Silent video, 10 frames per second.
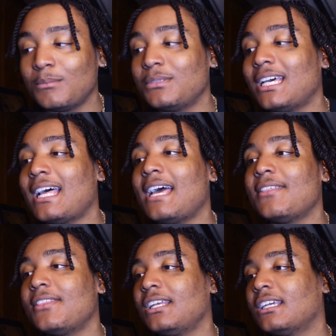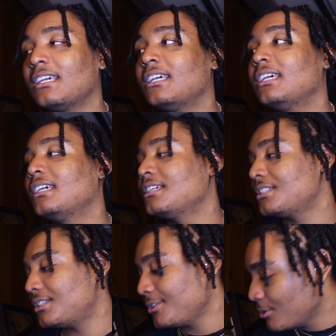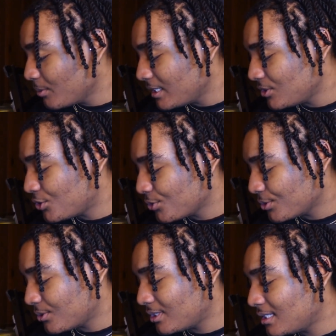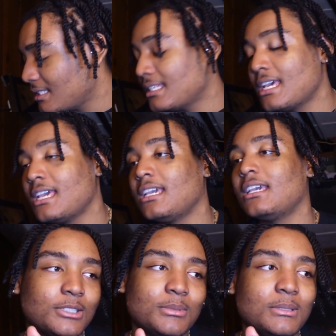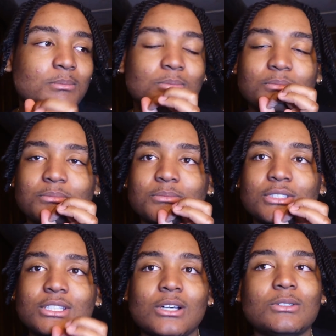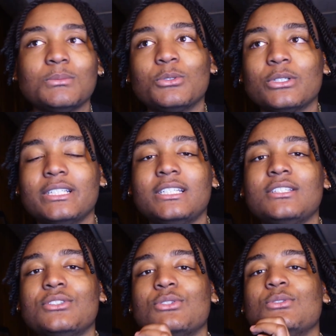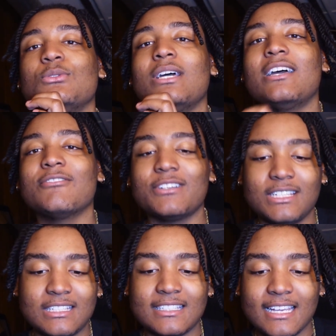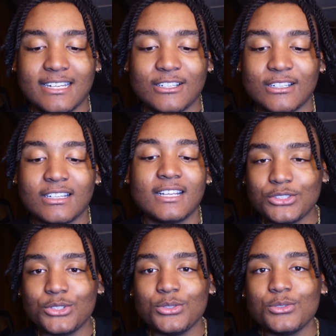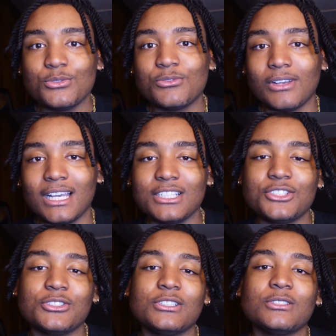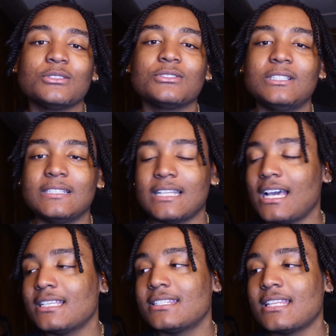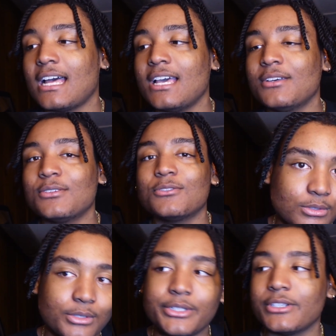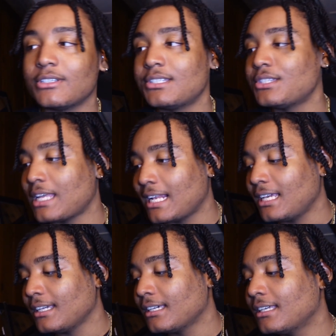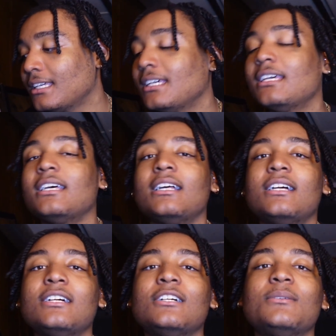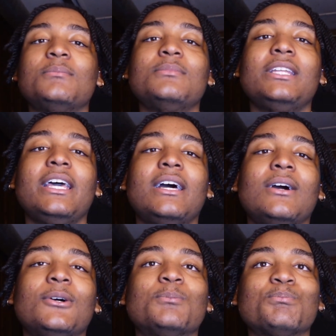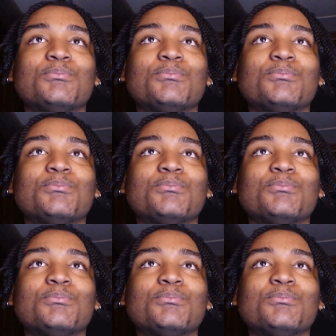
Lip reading: that I think still rings true to this day. It should be so important to every designer to find your design style or your aesthetic. Now,